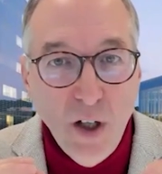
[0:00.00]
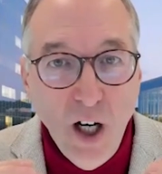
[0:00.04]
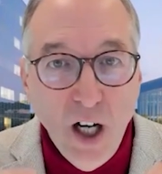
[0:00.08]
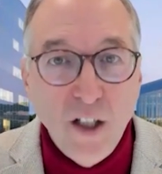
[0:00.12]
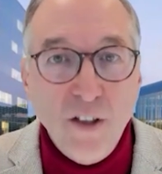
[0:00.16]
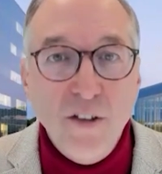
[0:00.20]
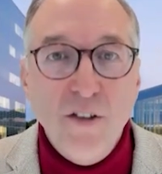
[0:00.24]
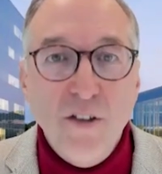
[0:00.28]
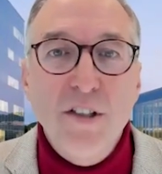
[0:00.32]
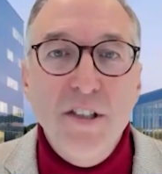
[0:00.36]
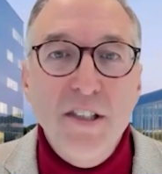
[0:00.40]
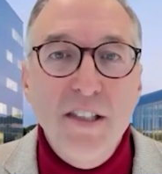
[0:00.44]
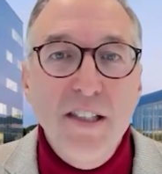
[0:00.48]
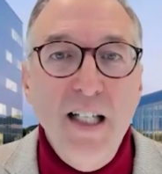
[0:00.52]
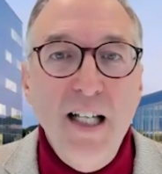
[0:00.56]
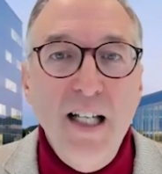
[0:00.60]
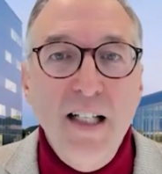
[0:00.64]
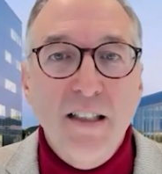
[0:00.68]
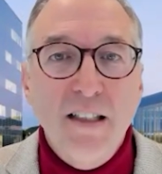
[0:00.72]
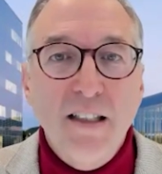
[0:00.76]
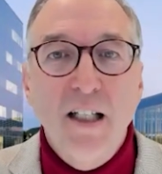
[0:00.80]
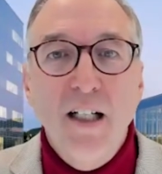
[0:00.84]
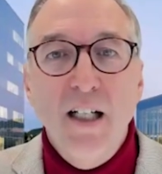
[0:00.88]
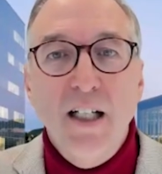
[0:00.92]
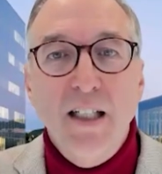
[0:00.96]

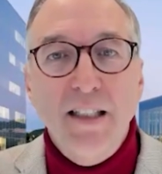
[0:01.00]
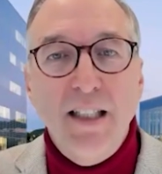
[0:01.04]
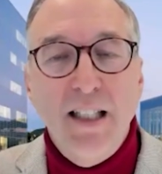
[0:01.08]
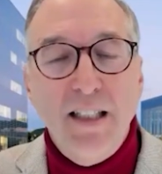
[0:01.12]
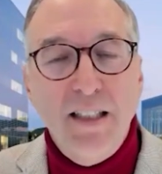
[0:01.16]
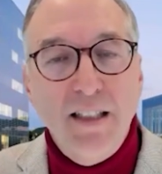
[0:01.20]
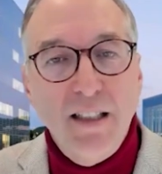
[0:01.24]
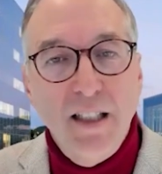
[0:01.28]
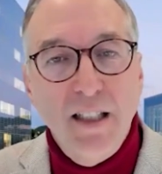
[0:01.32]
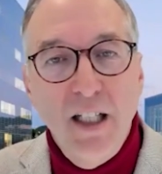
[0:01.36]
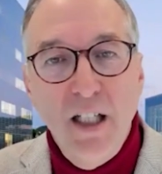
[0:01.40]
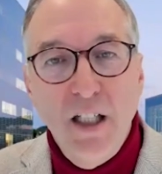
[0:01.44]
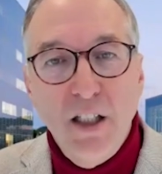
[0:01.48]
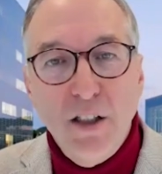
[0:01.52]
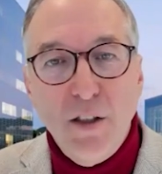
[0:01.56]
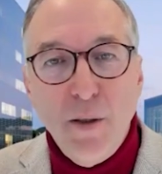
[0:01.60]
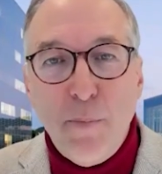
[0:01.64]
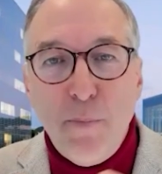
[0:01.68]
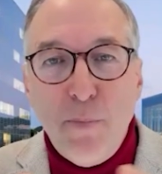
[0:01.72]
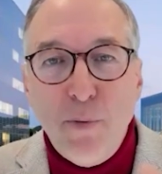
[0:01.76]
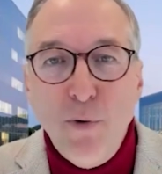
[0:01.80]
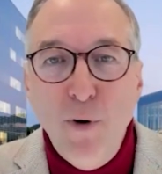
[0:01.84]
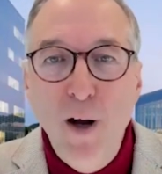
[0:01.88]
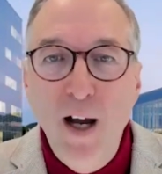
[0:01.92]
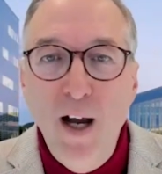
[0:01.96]
understand that the
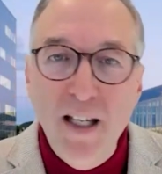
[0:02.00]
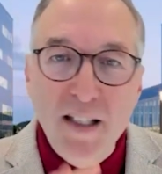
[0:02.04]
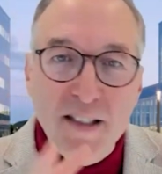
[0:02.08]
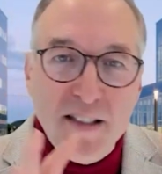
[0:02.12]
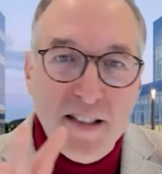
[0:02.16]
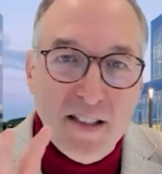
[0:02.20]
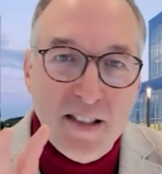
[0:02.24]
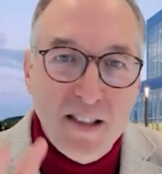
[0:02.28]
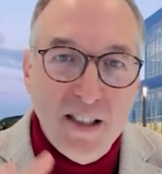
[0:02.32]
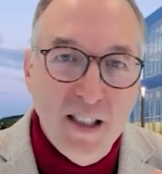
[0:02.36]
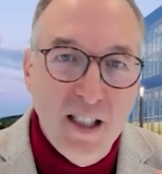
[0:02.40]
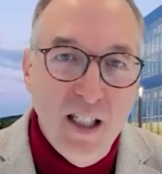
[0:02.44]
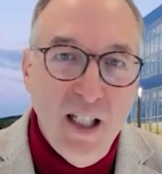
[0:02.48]
price,